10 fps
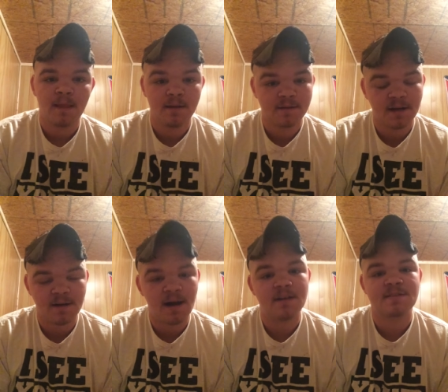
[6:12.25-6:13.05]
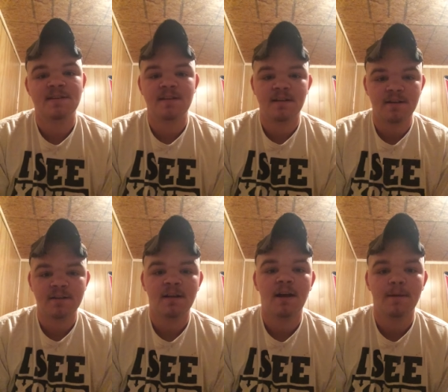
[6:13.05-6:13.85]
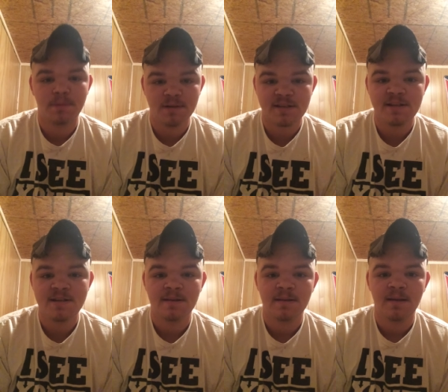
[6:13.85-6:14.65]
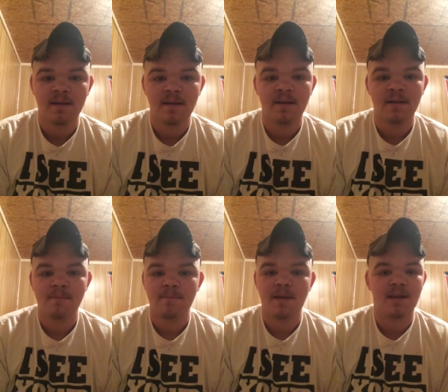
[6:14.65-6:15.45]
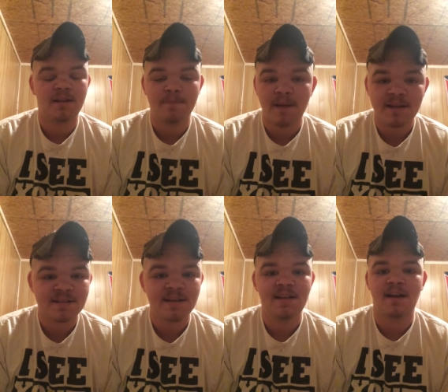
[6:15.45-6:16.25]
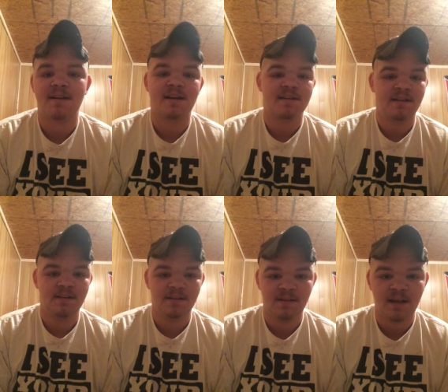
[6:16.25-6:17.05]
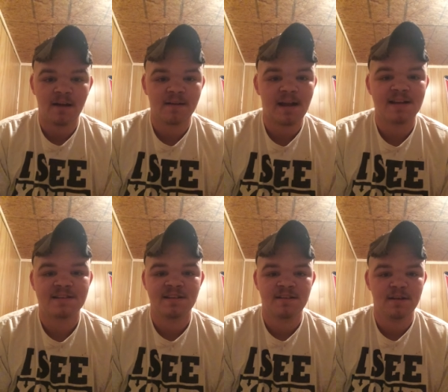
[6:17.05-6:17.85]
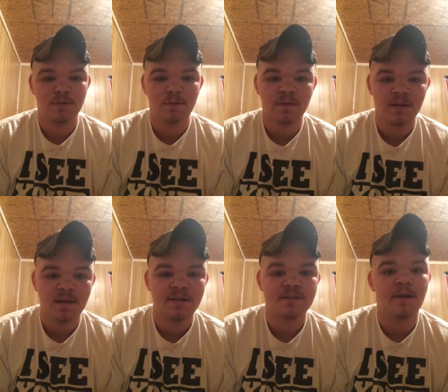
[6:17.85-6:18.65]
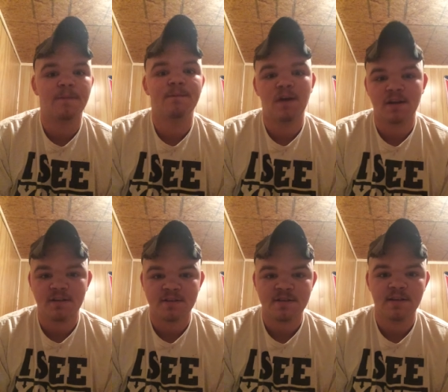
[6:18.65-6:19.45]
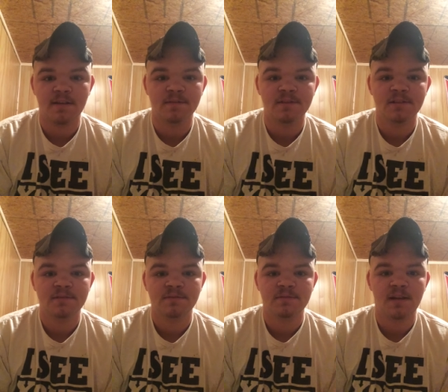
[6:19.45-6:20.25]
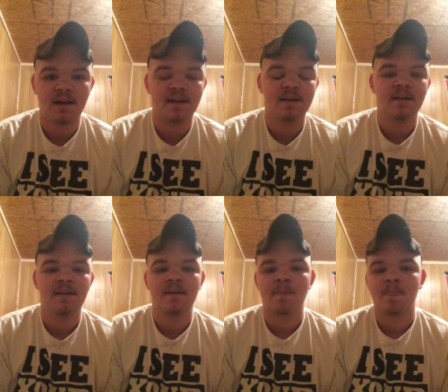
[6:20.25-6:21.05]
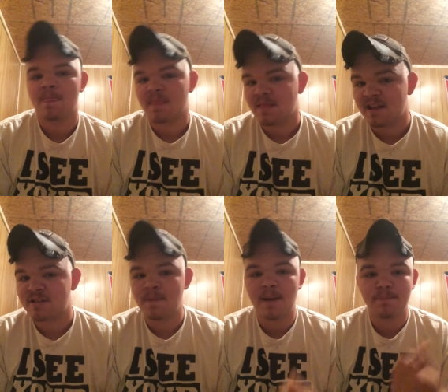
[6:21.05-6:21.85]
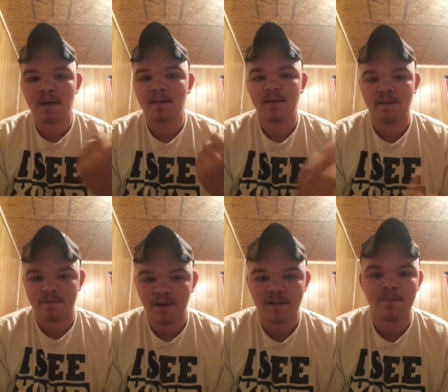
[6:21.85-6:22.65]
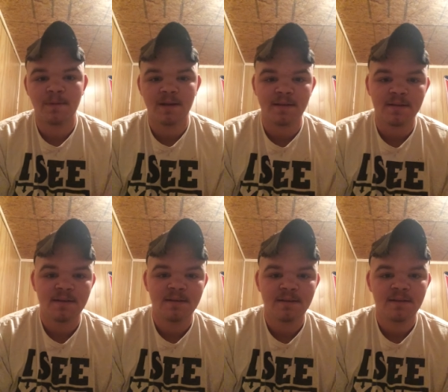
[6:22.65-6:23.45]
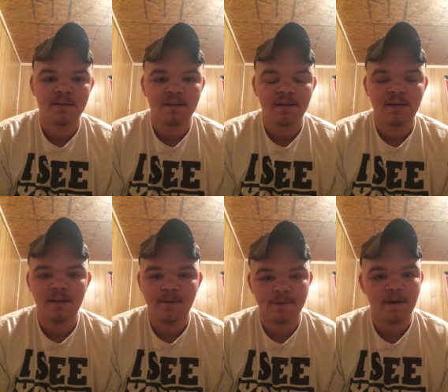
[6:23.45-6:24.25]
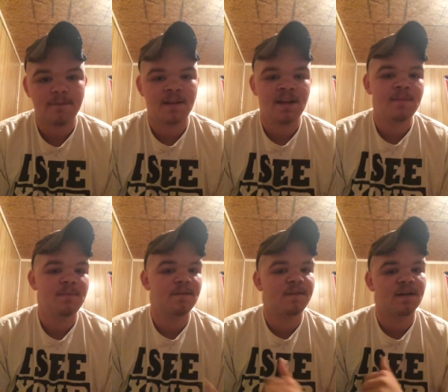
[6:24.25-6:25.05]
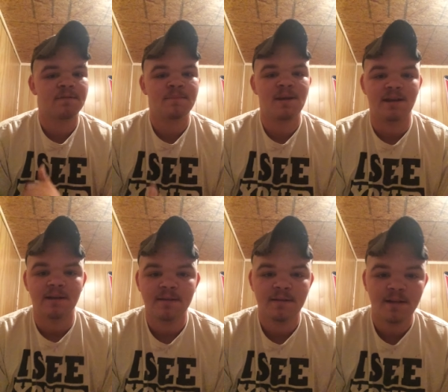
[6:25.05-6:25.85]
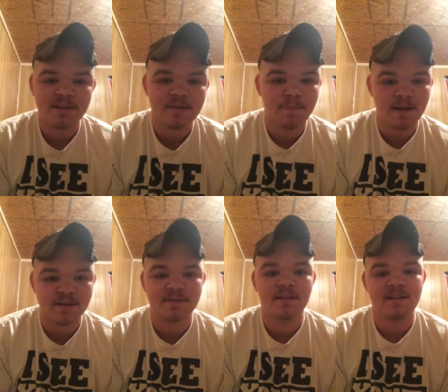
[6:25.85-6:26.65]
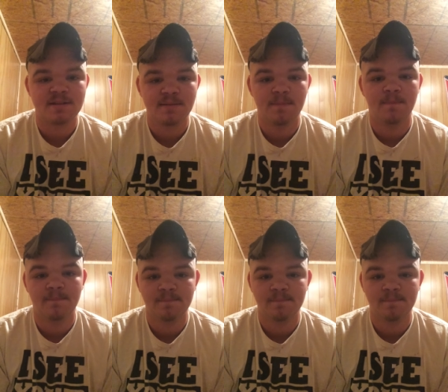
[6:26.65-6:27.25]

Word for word: who killed Austin Young a pussy, man, the best thing y'all get, y'all guys can do is go fuck yourselves. Alright? That's my brother you're fucking with. You fuck with him, you fuck with me. That's the best that's the